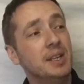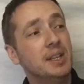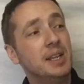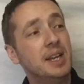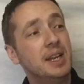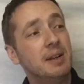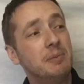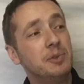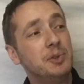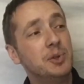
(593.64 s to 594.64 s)

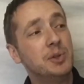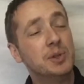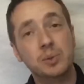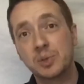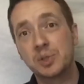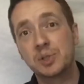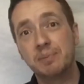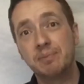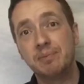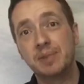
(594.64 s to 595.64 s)
through the holes
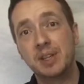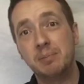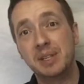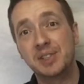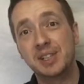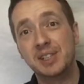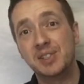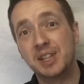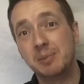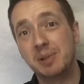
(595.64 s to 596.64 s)
and basically
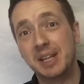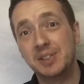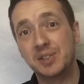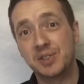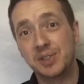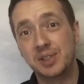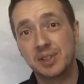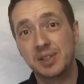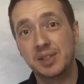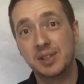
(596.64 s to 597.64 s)
stabilizes
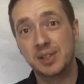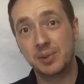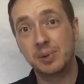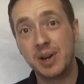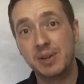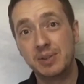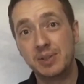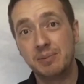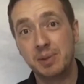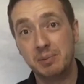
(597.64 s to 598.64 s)
round,
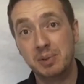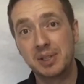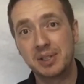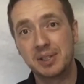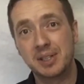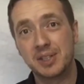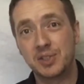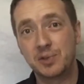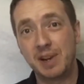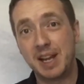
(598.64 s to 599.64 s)
the bullet, as it's
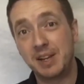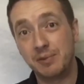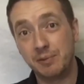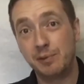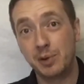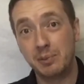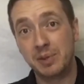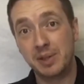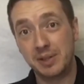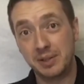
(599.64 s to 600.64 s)
flying from
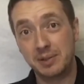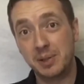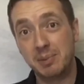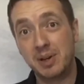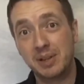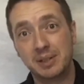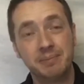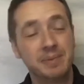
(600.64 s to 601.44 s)
the barrel,